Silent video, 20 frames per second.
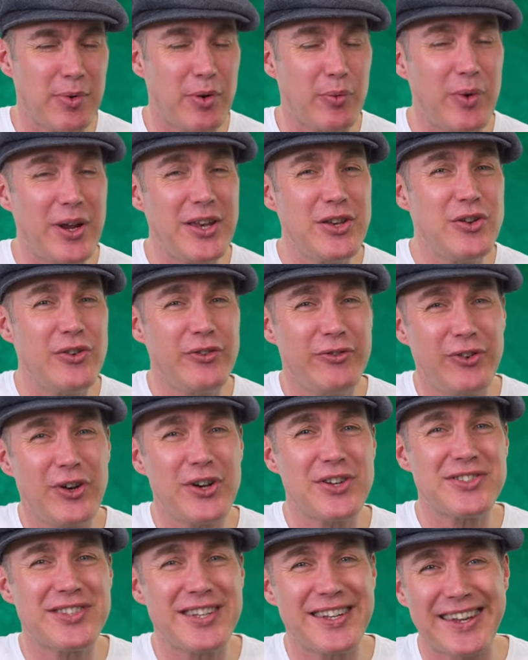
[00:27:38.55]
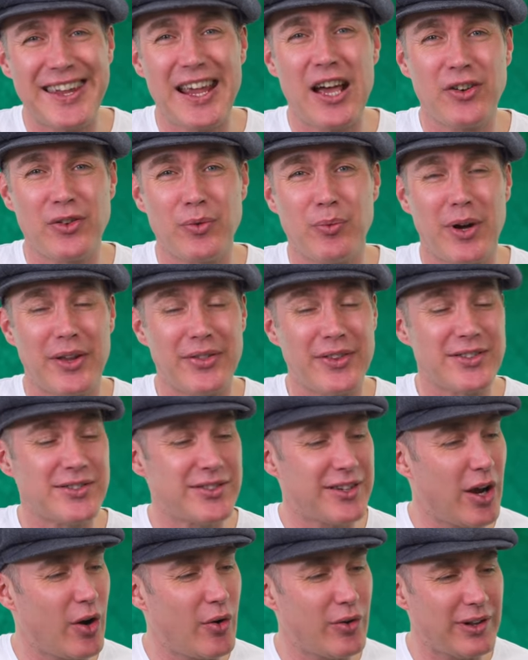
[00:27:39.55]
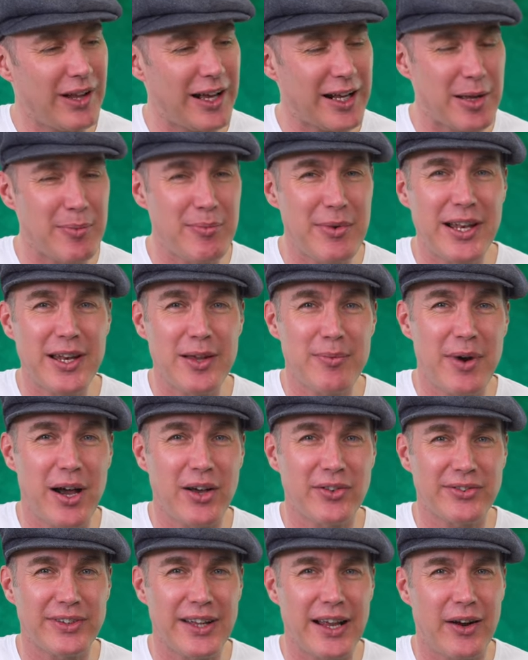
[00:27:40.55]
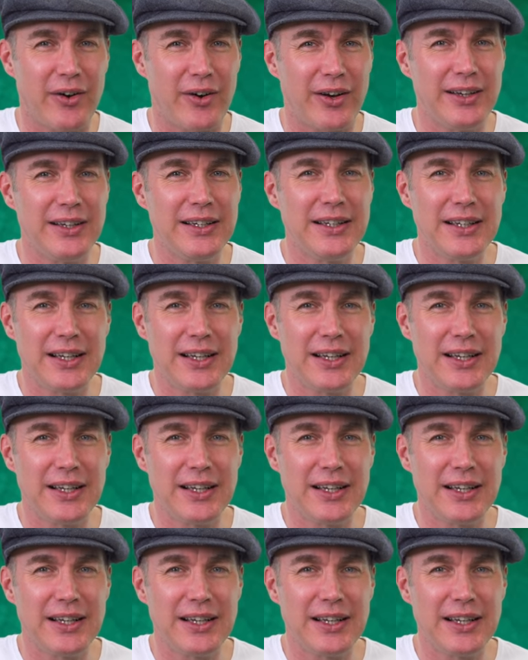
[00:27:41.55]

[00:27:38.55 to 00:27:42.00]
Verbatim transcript: But when you first encounter one that's going like a million miles an hour,